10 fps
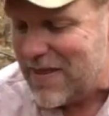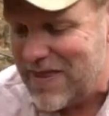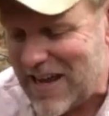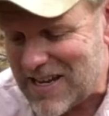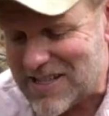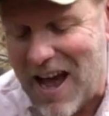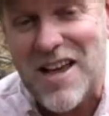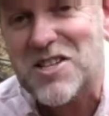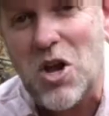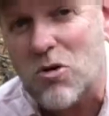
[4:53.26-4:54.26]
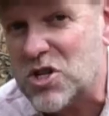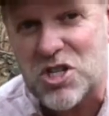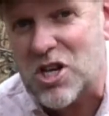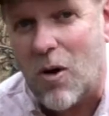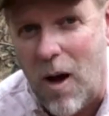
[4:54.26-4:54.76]
these guys don't
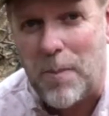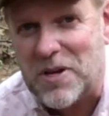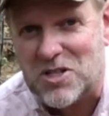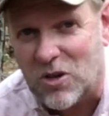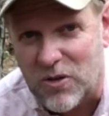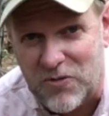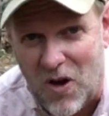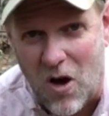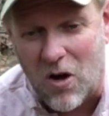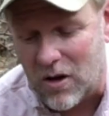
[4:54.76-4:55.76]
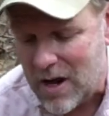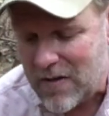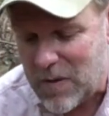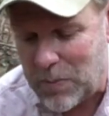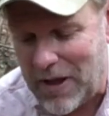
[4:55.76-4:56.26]
show up until the fall.
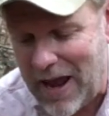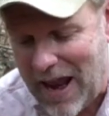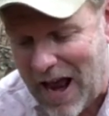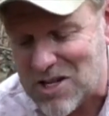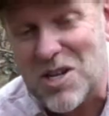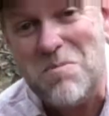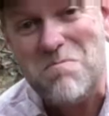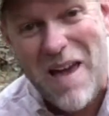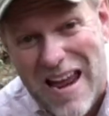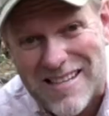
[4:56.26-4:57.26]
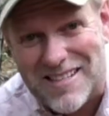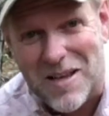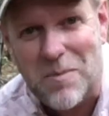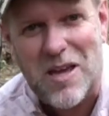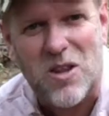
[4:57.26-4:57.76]
The plant actually makes
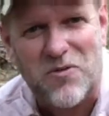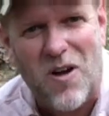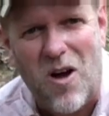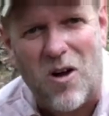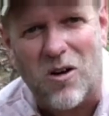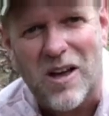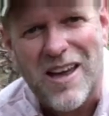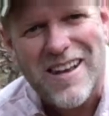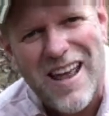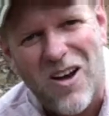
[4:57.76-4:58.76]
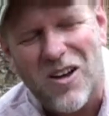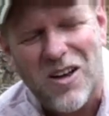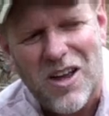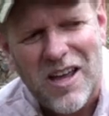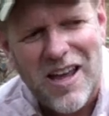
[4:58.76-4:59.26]
them in the fall. Now,
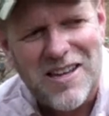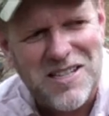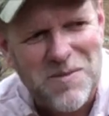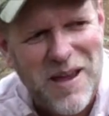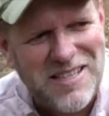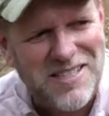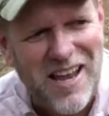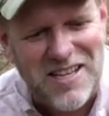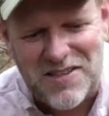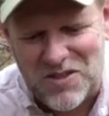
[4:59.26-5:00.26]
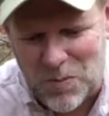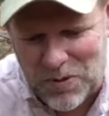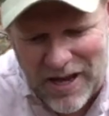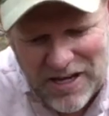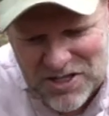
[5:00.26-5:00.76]
It doesn't make sense. If the
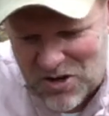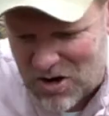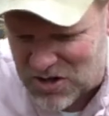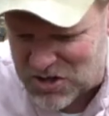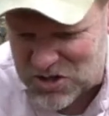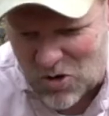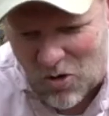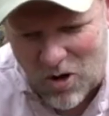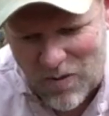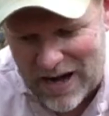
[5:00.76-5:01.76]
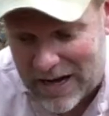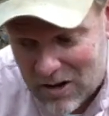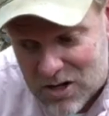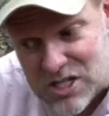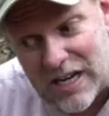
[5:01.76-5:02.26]
plant is starting to store away
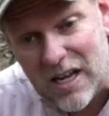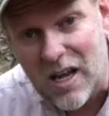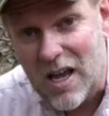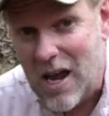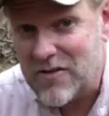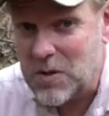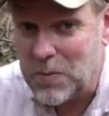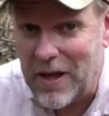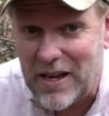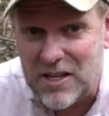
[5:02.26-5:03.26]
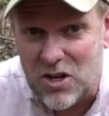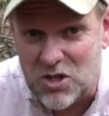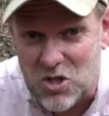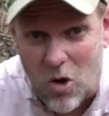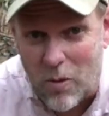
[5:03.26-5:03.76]
energy, if the plant,
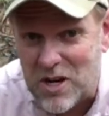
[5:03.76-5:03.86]
store away